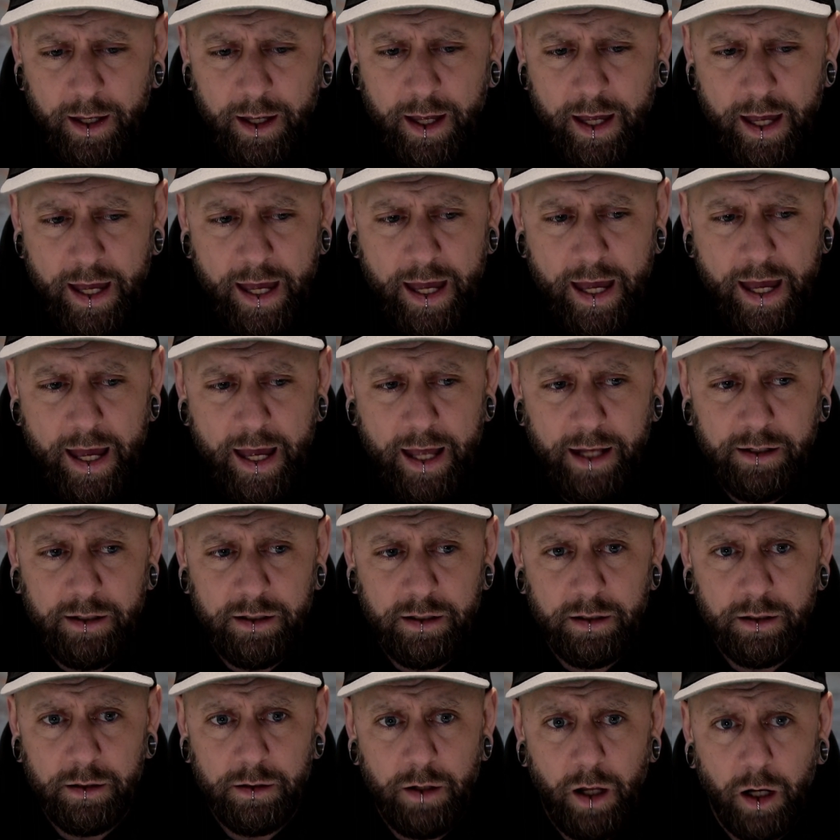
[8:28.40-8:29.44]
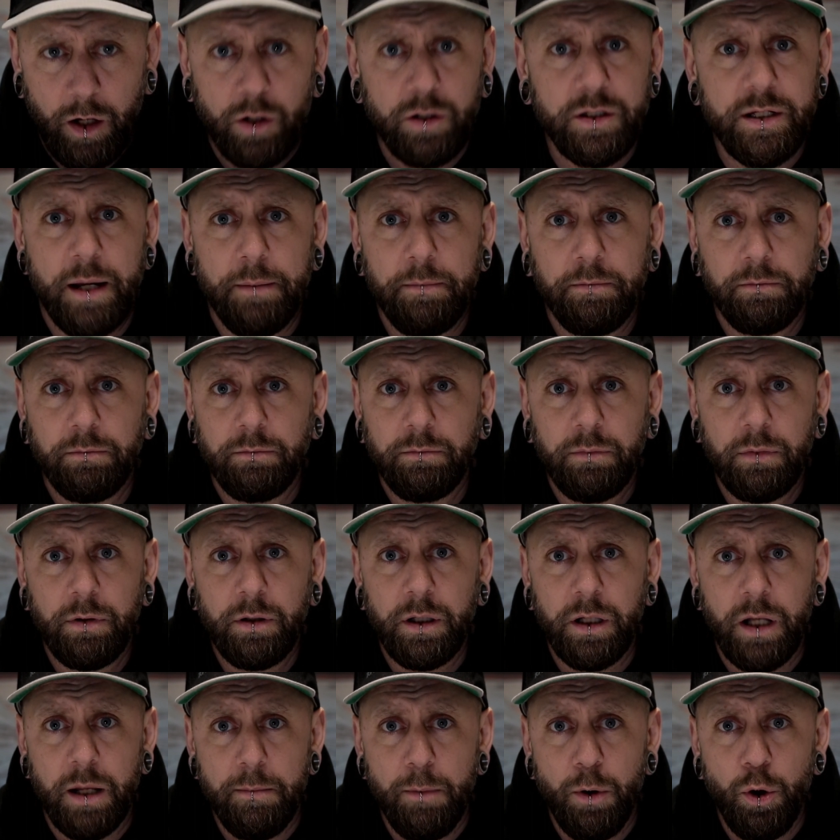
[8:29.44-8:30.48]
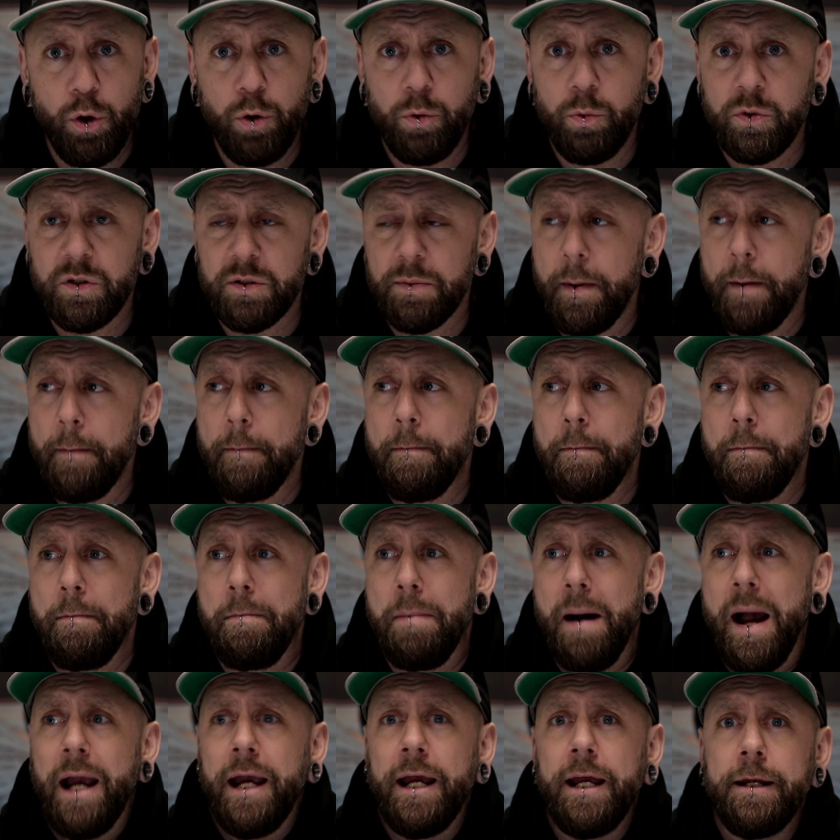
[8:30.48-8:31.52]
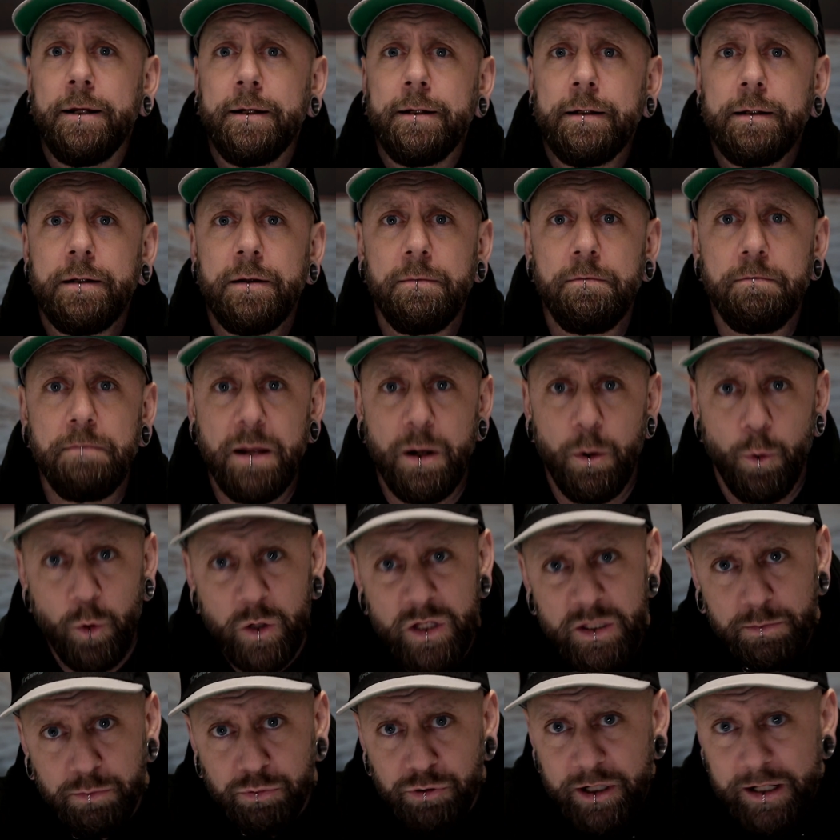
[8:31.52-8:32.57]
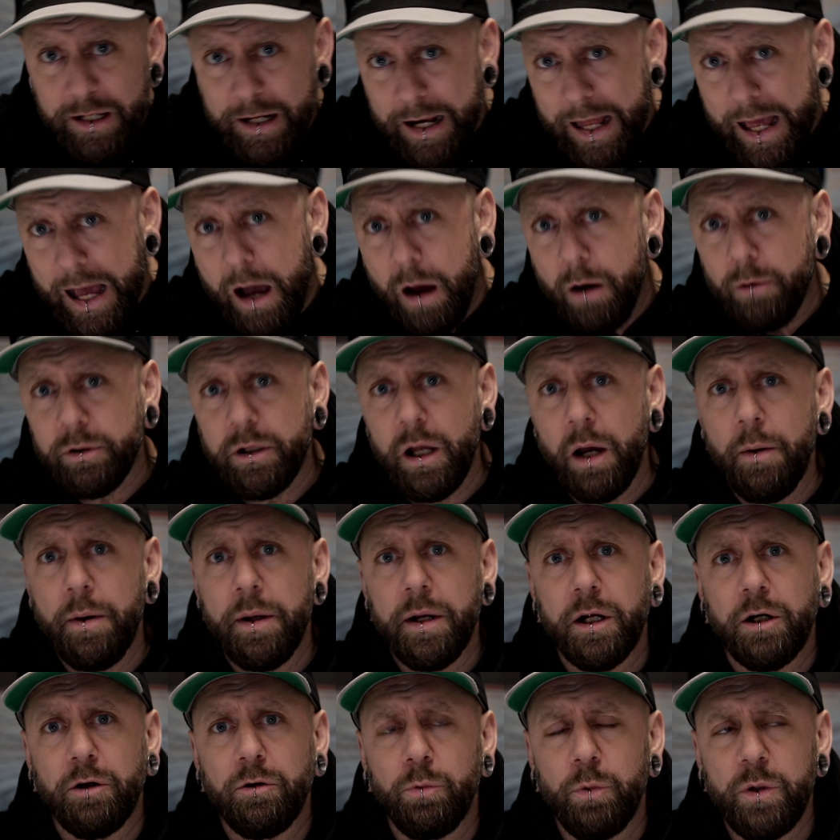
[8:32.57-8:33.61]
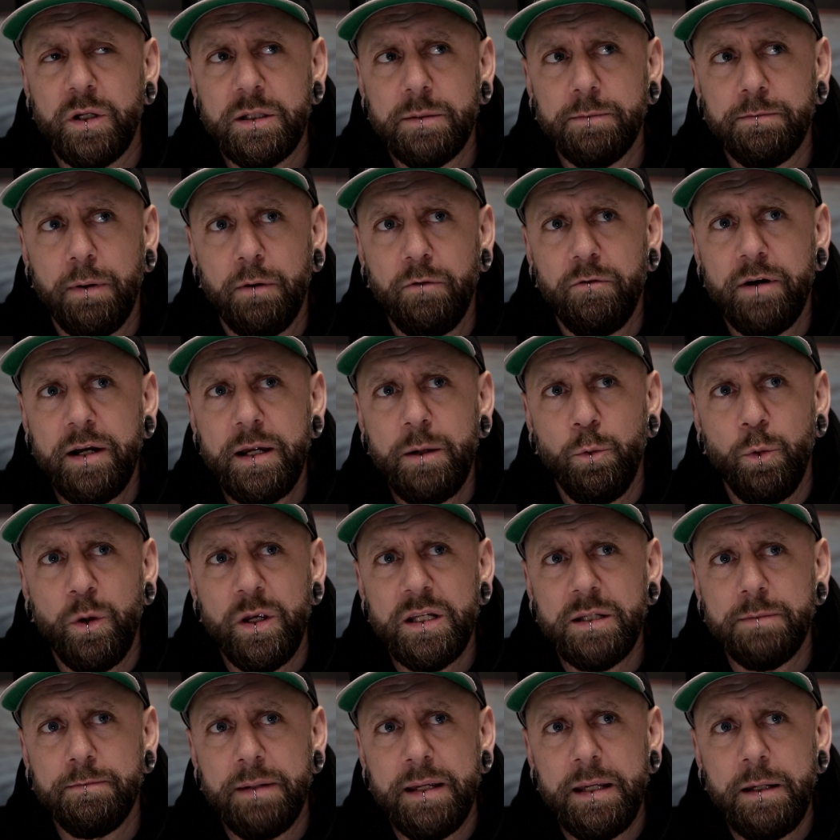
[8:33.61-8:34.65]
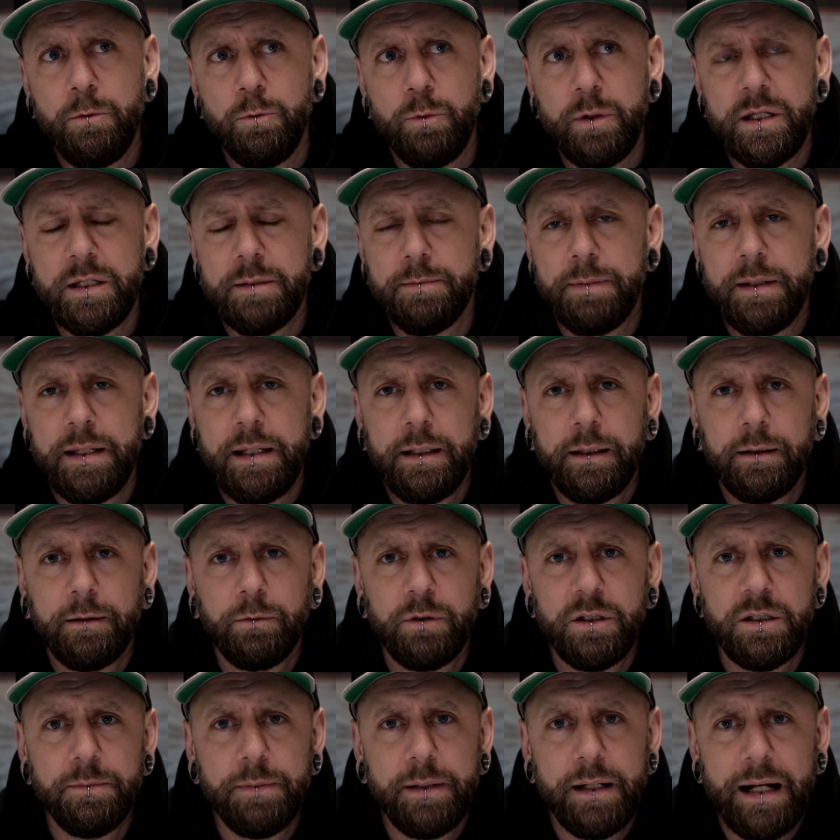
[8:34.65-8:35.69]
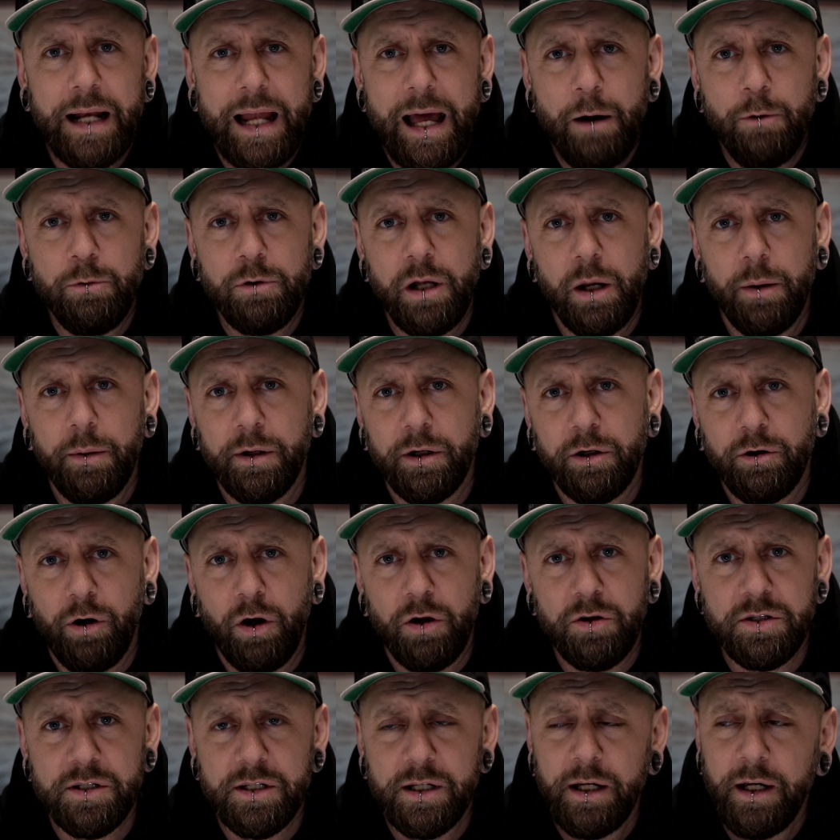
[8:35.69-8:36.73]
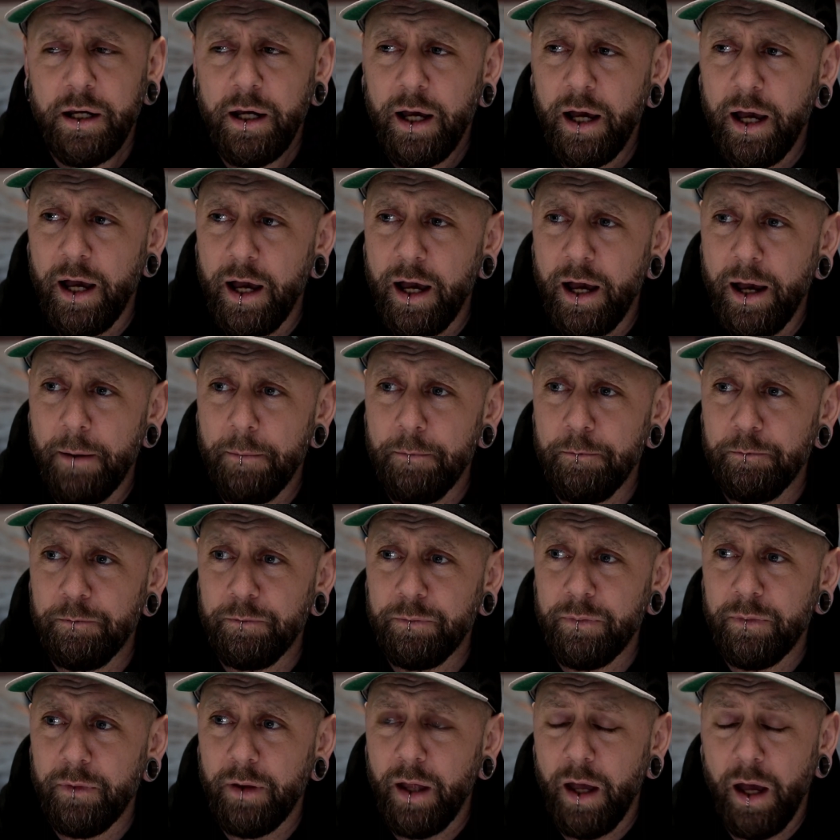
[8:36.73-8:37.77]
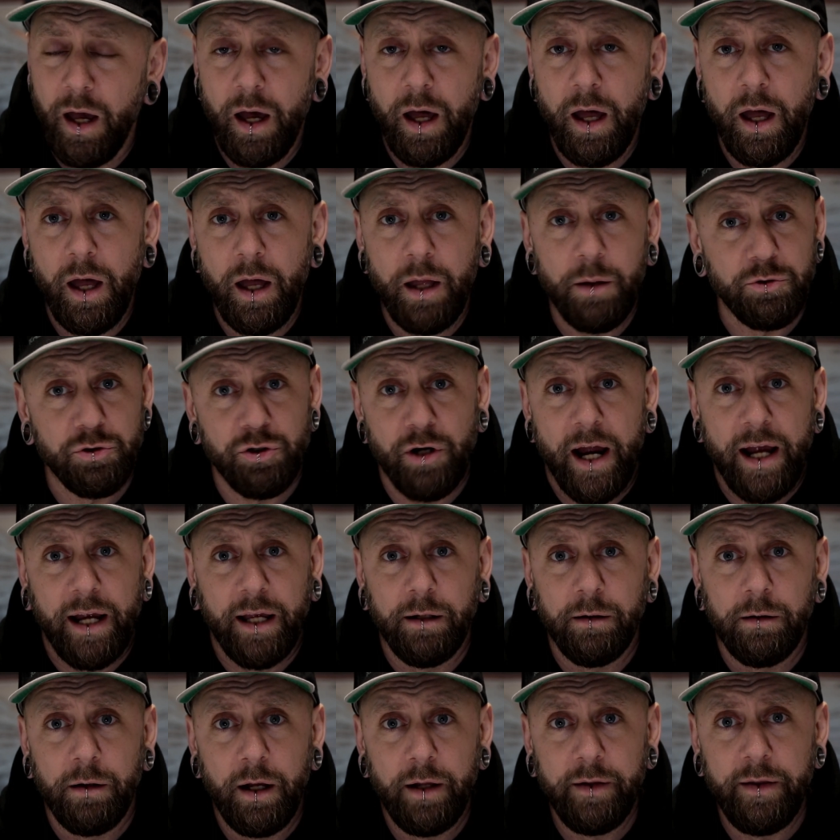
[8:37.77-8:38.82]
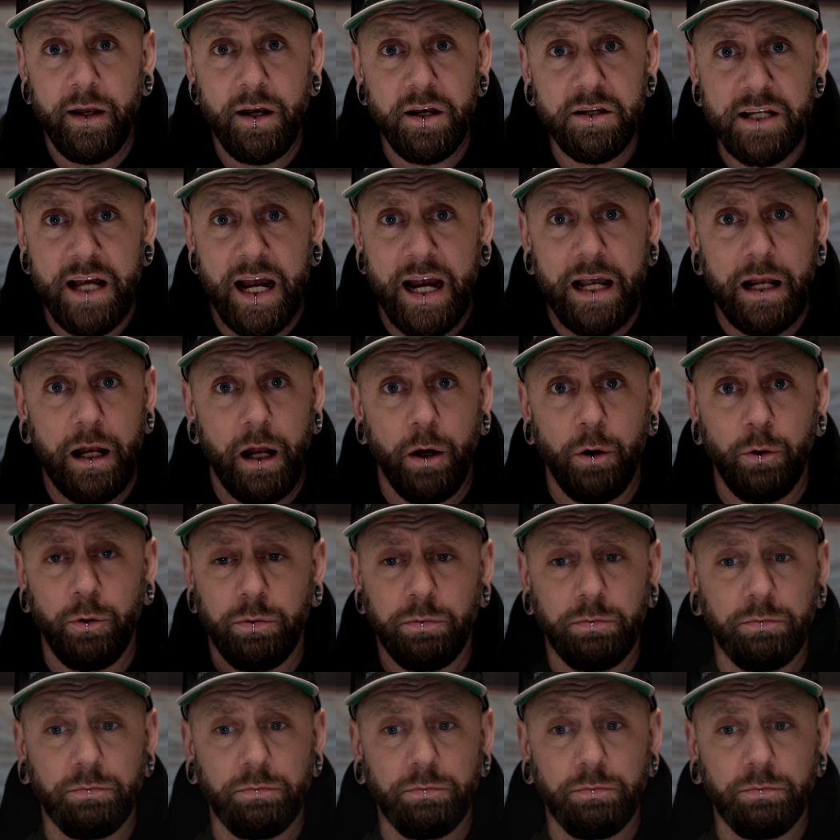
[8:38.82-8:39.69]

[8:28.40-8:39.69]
I looked up and the moon was banging. Bit of whispery cloud going across, wispy cloud going across. It was cracking. And then this halo